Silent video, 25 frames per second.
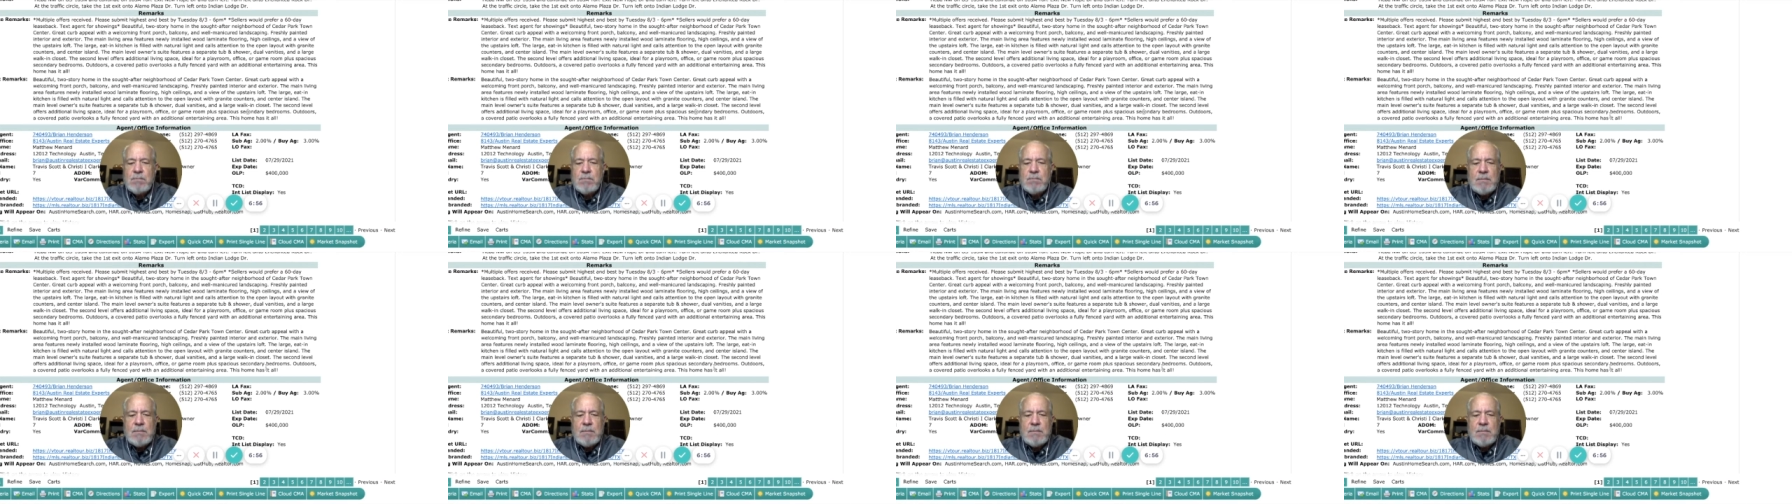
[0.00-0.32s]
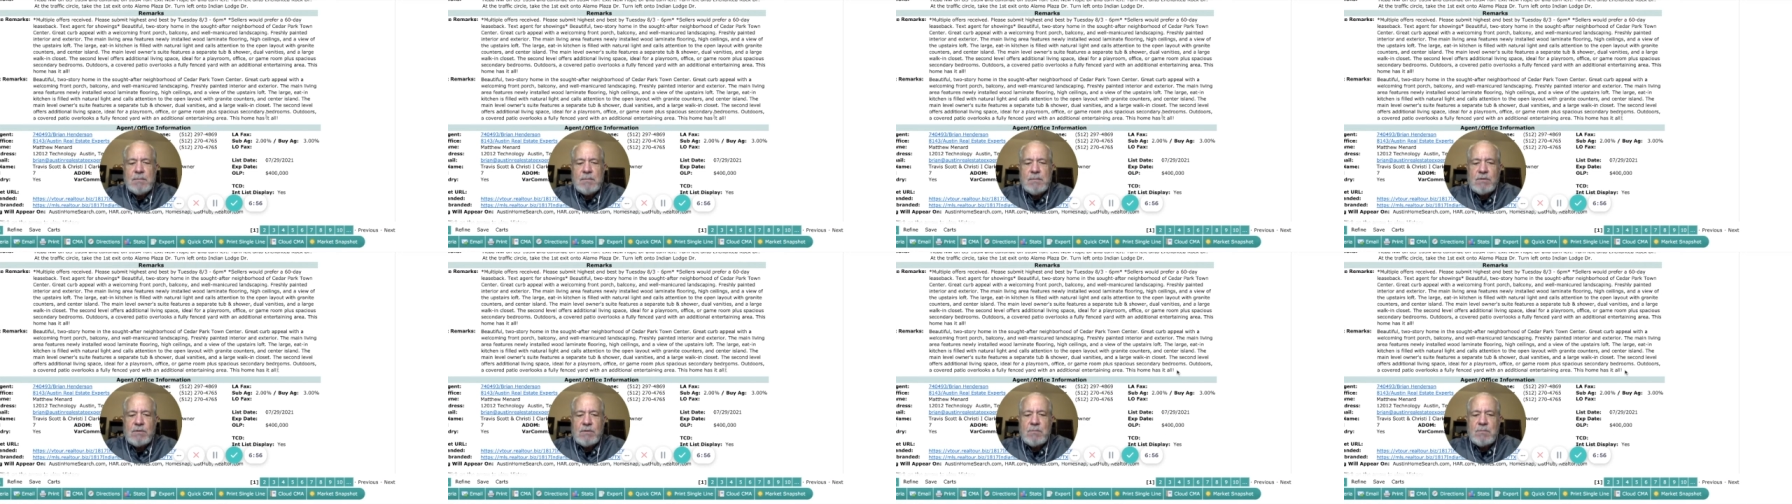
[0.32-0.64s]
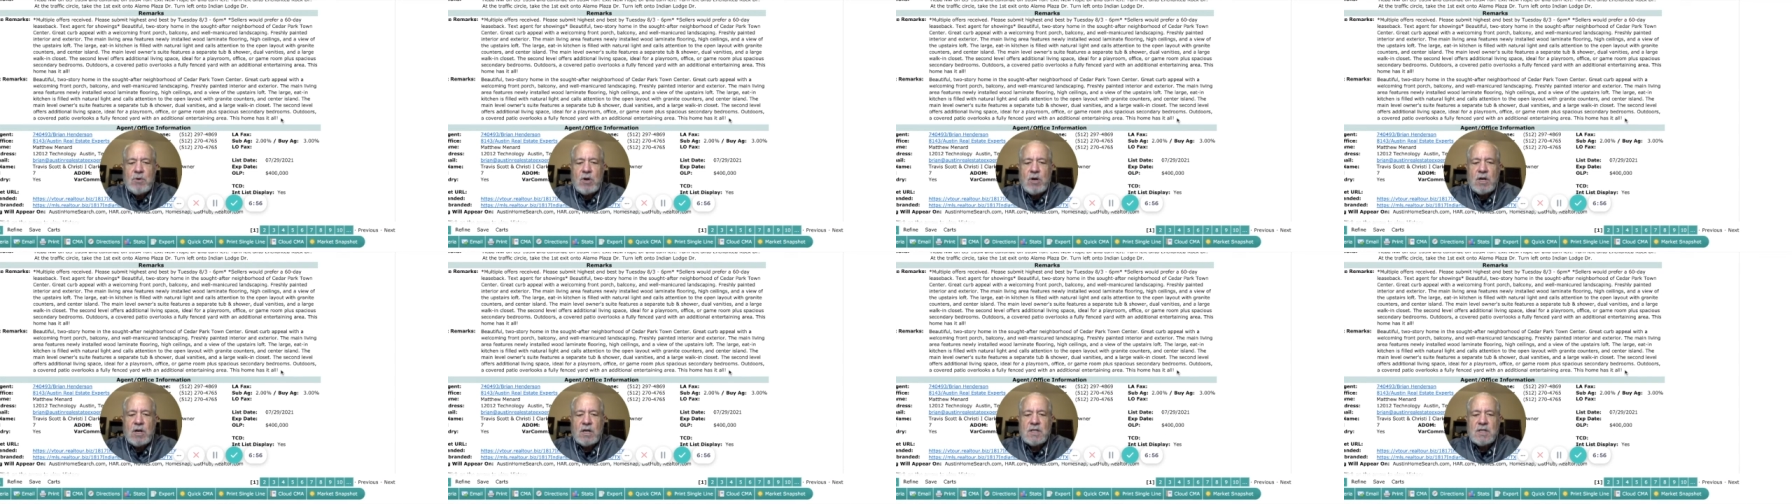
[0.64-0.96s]
public
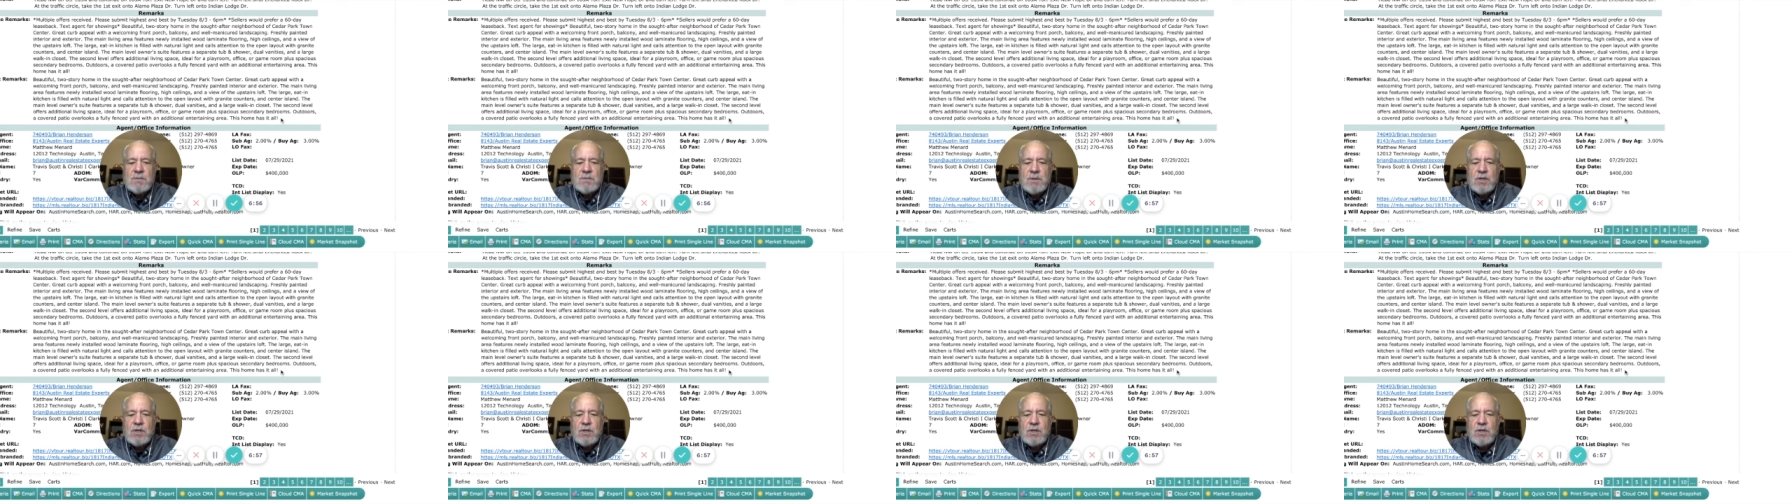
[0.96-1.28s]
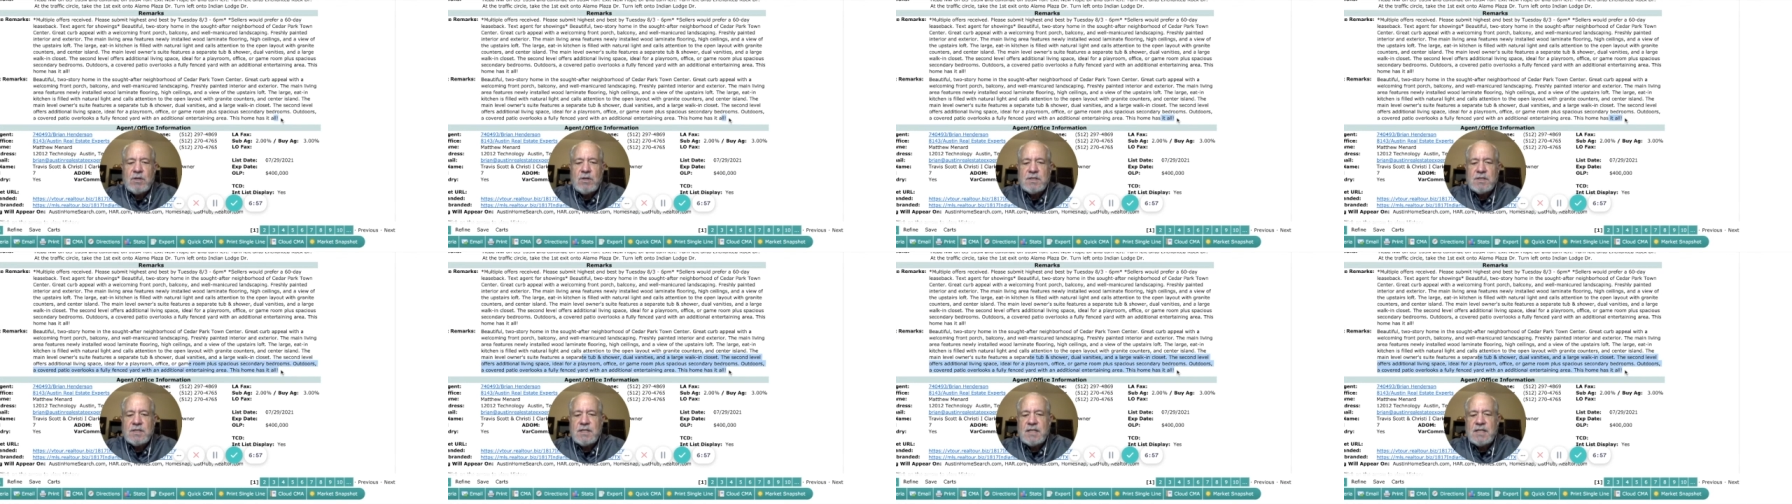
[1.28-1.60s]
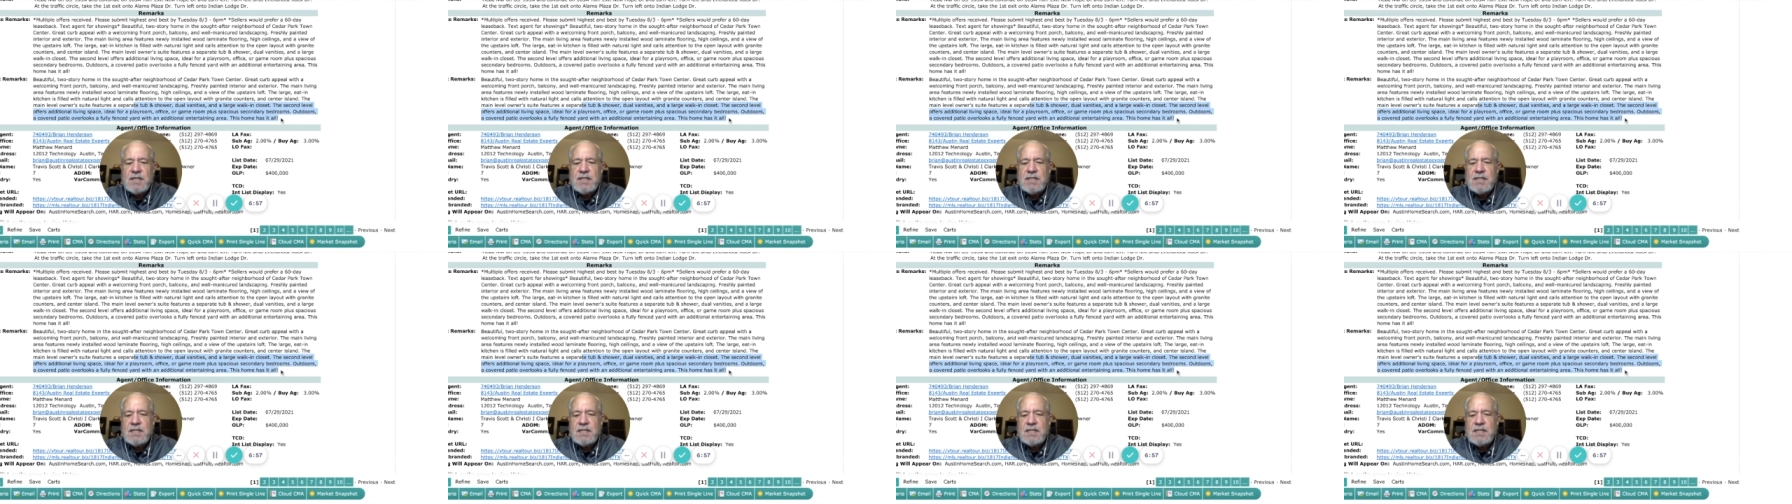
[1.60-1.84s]
remarks because this